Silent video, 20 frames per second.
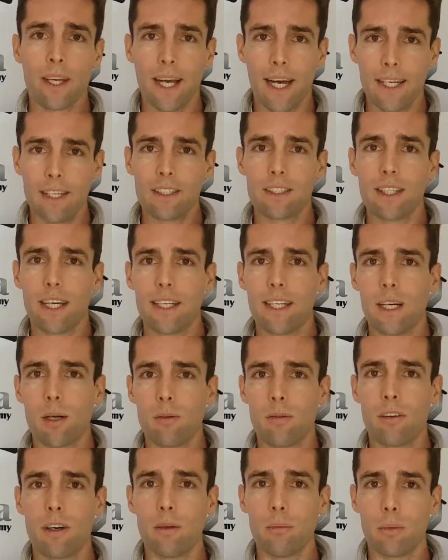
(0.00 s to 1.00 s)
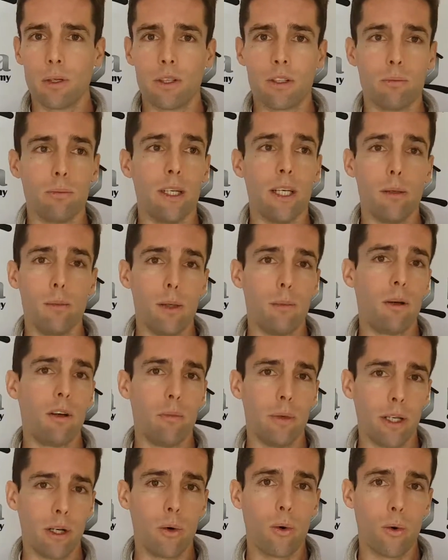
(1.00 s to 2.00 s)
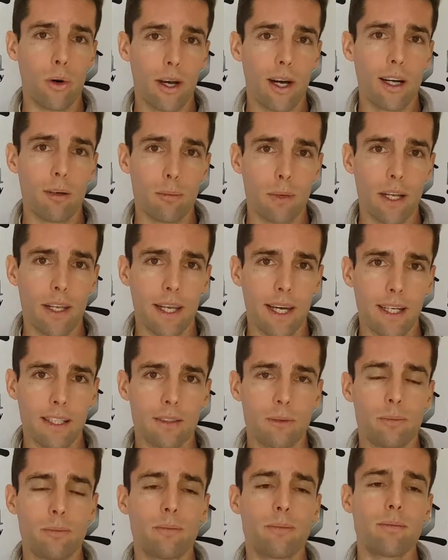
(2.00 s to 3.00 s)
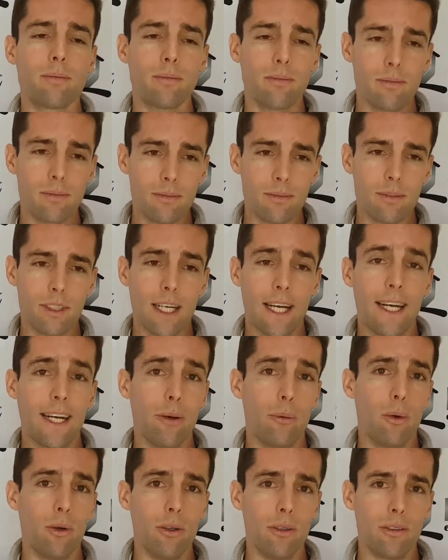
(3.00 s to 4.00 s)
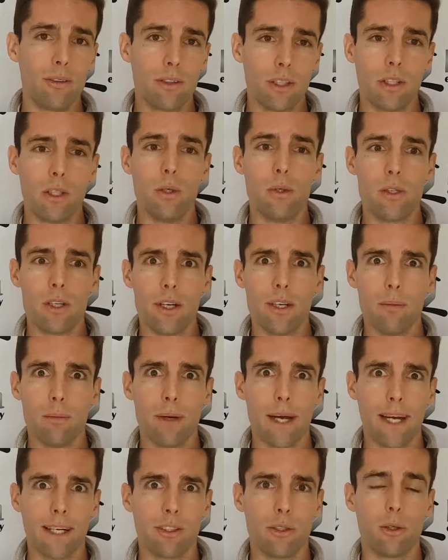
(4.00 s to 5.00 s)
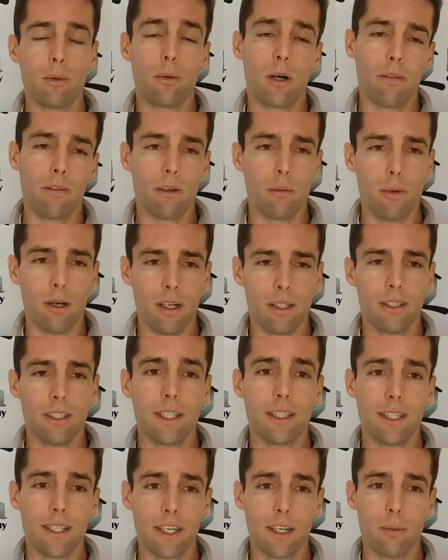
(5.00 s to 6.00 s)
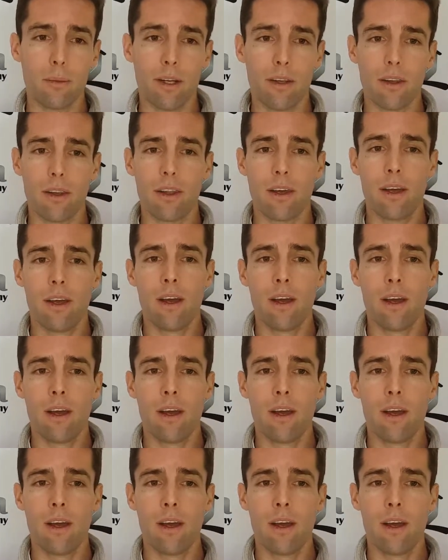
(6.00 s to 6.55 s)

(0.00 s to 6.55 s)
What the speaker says: Understand that up front, because many people are being caught out by that, and it will hugely impact your profitability at the end of the month.